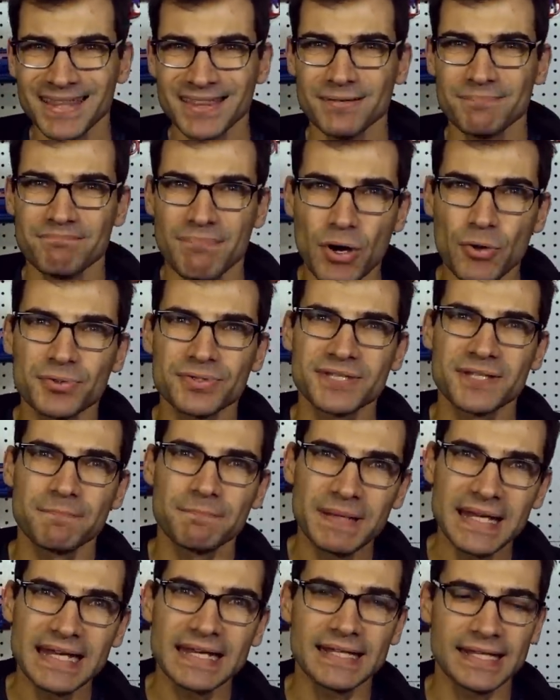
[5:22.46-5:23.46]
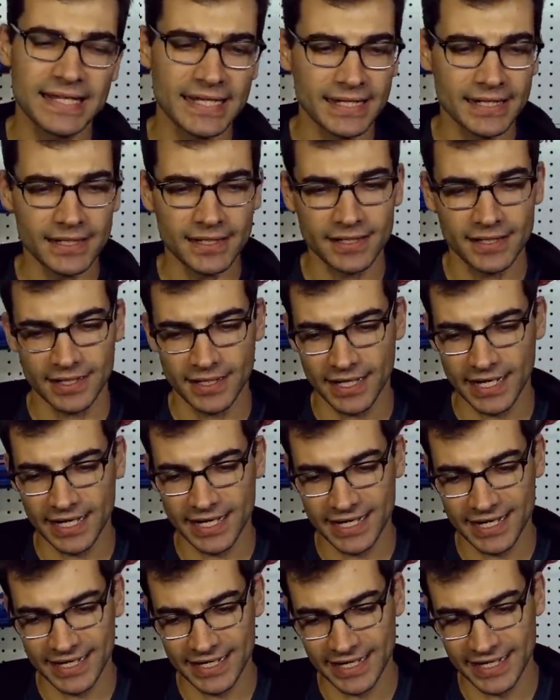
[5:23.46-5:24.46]
the most appealing.
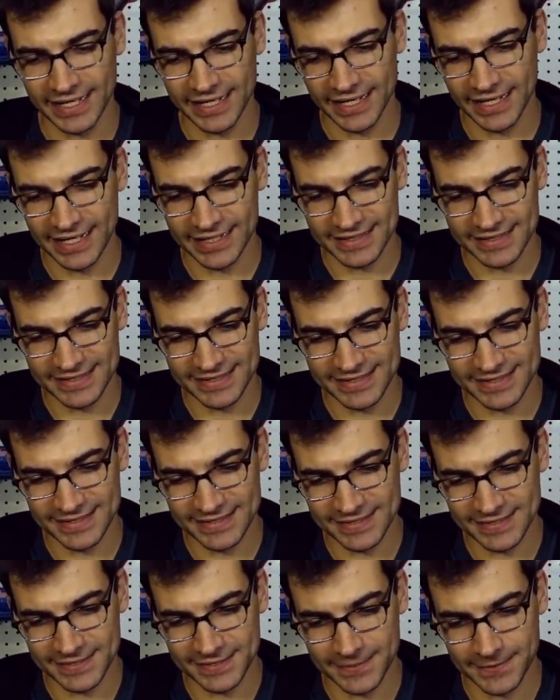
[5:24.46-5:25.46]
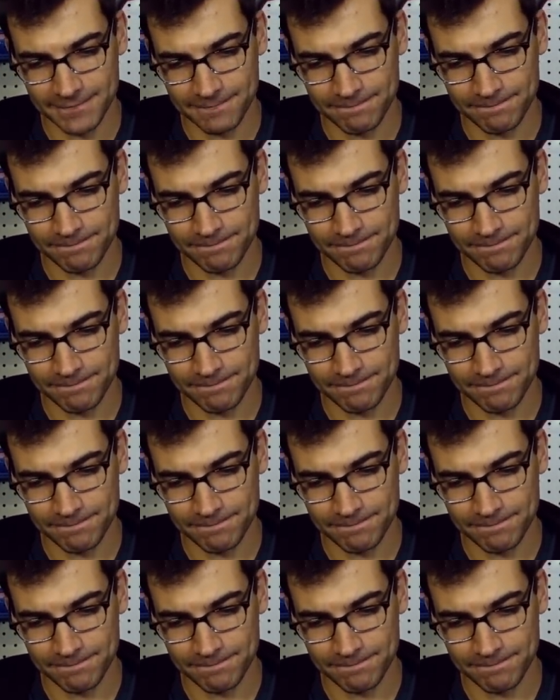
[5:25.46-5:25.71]
It's